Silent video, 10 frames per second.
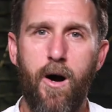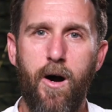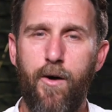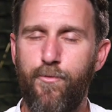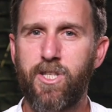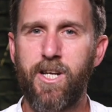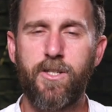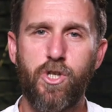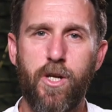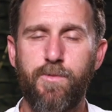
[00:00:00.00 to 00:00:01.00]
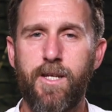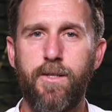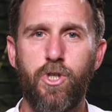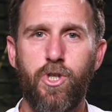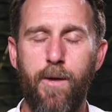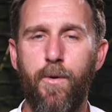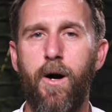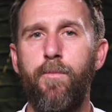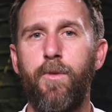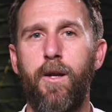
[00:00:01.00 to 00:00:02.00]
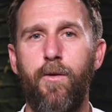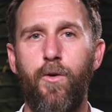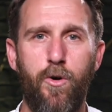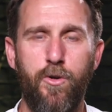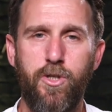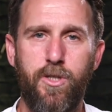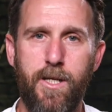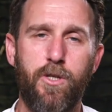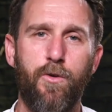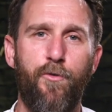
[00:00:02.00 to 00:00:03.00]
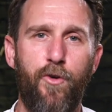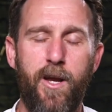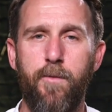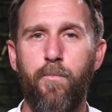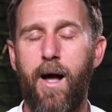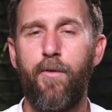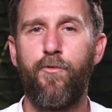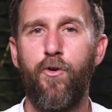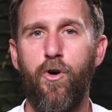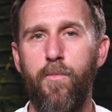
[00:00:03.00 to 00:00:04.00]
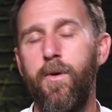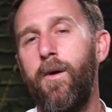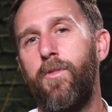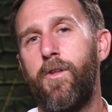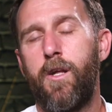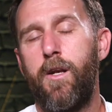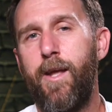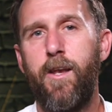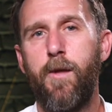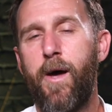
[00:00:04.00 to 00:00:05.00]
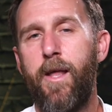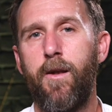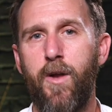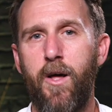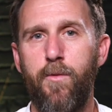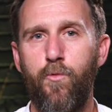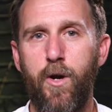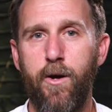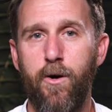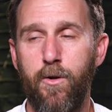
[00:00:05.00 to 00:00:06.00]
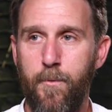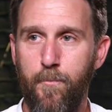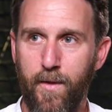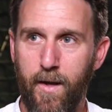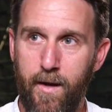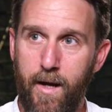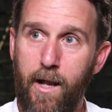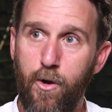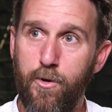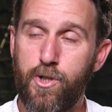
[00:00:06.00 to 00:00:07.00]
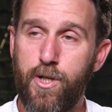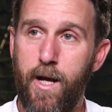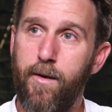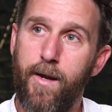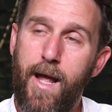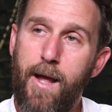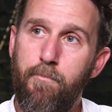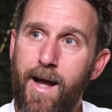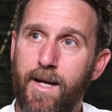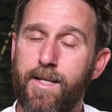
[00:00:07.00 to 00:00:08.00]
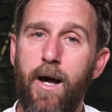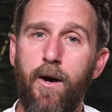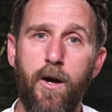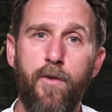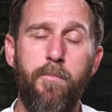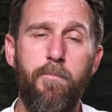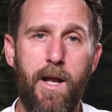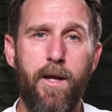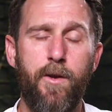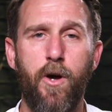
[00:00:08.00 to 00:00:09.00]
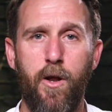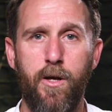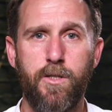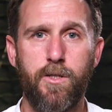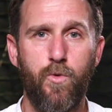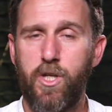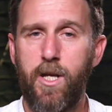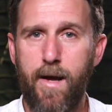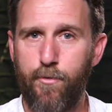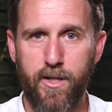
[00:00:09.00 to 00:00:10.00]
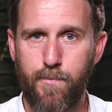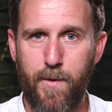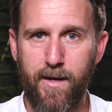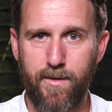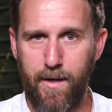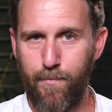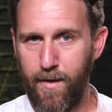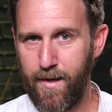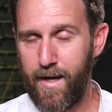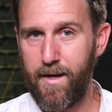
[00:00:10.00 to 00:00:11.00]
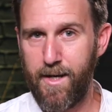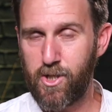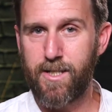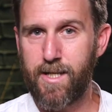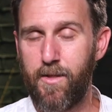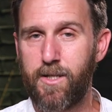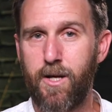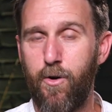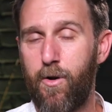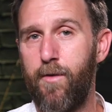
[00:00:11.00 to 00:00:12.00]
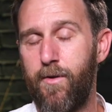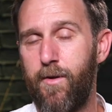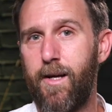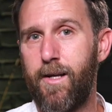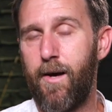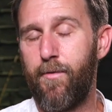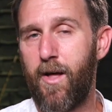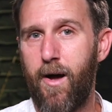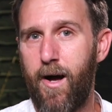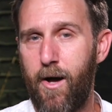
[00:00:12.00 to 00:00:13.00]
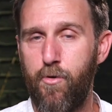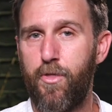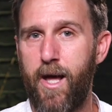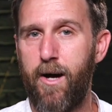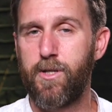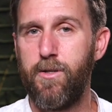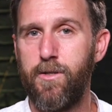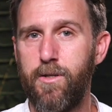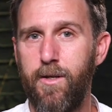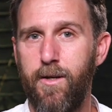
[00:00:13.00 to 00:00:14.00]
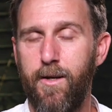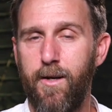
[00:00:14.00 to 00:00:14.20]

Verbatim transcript: "Ah, oh, censorship, censorship. I'm going to launch a digital freedom platform that's going to be independent of London Real." He launched it. It maxed out at over a million dollars, which he never expected. He he initially set the total of of a hundred thousand,